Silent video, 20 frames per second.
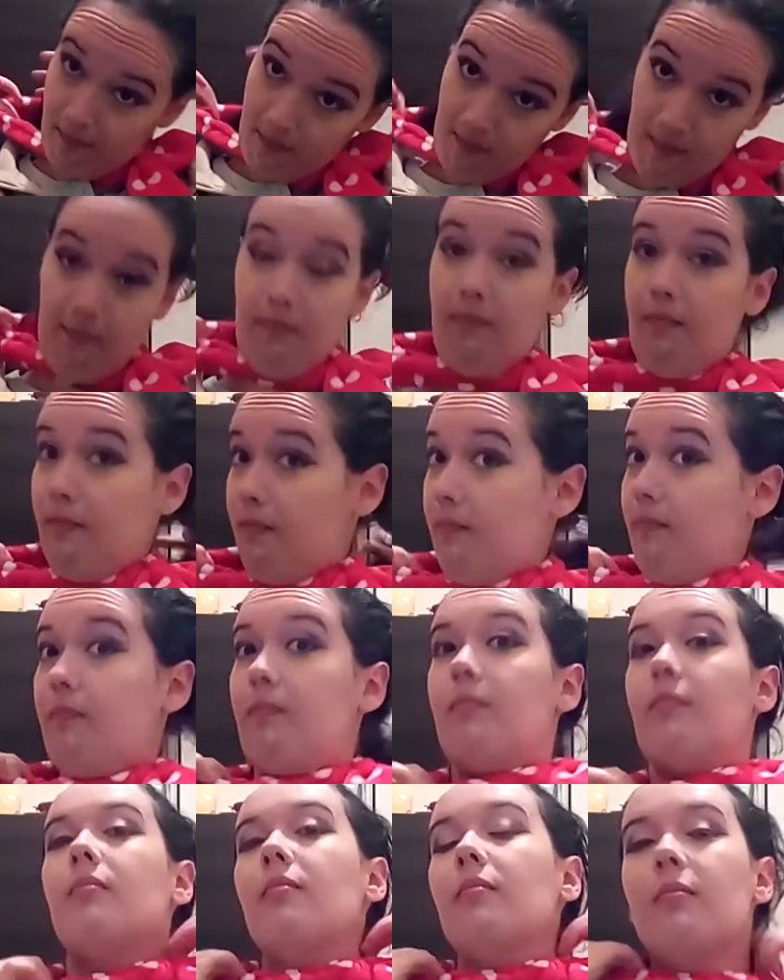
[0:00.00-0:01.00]
parts,
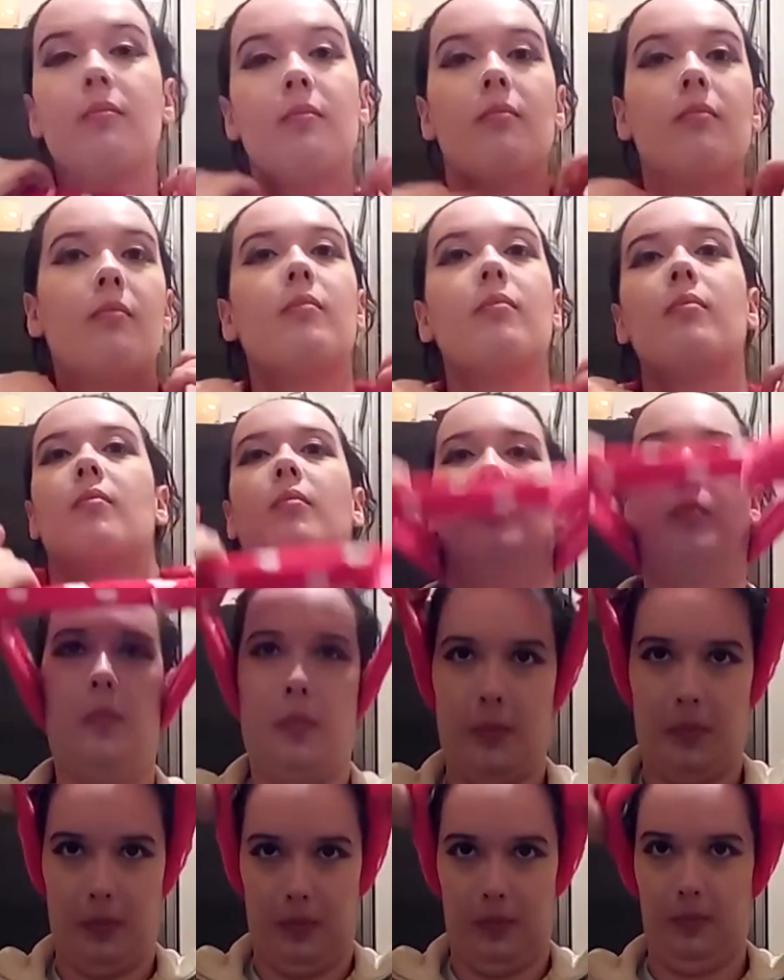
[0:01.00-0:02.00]
and my hair sucks
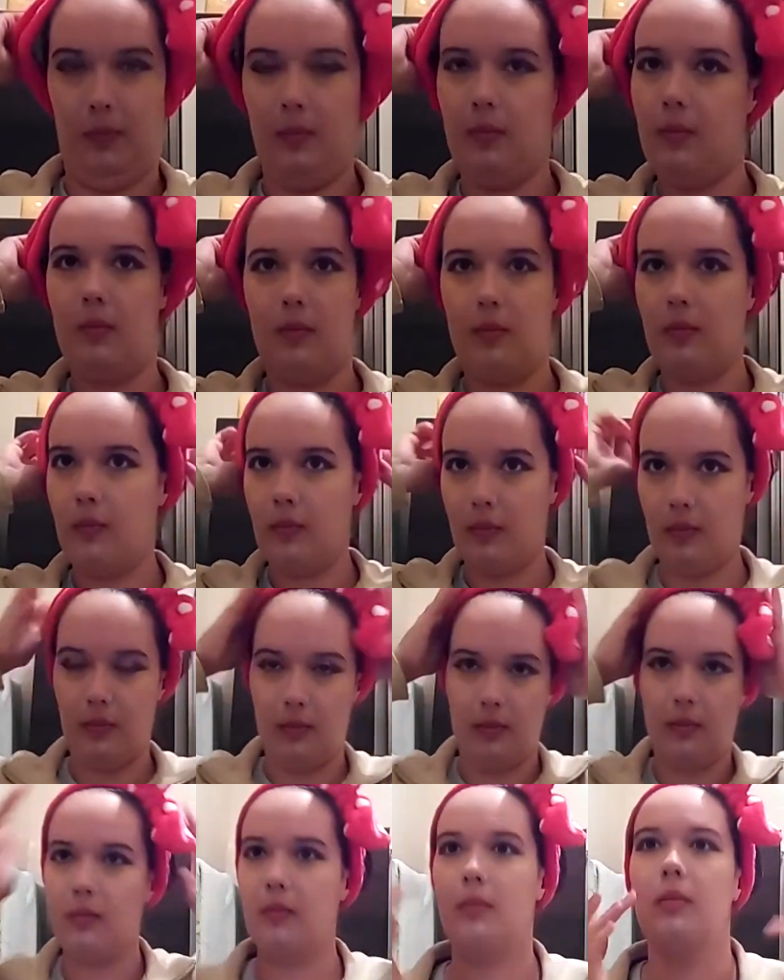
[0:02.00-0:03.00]
this time, so I
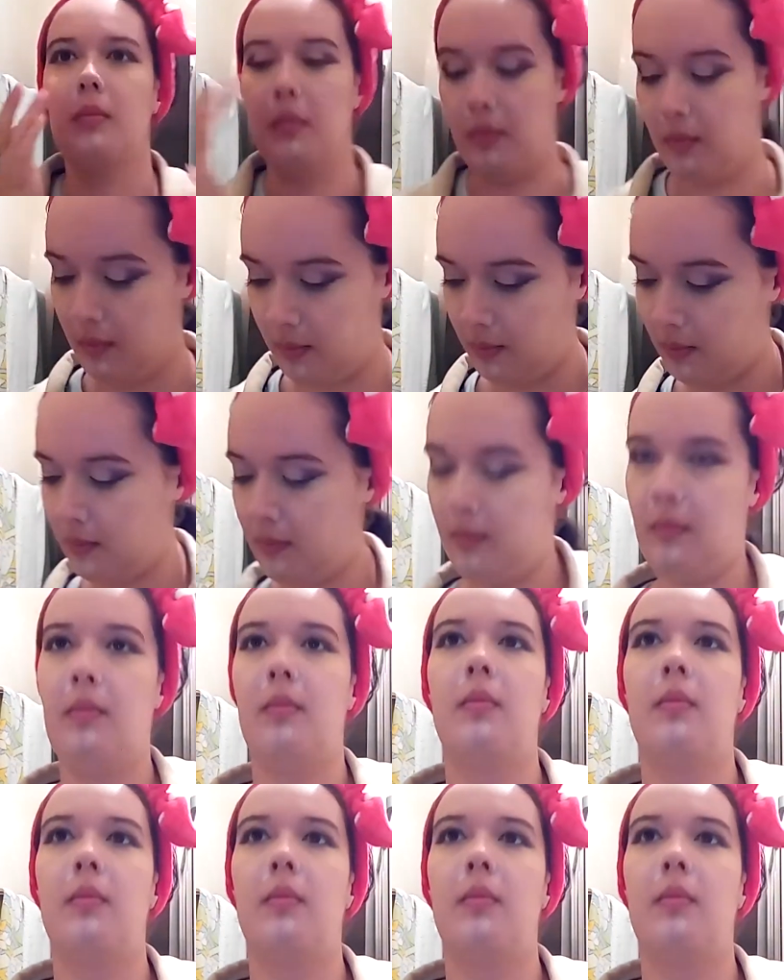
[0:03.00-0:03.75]
need fresh shampoo.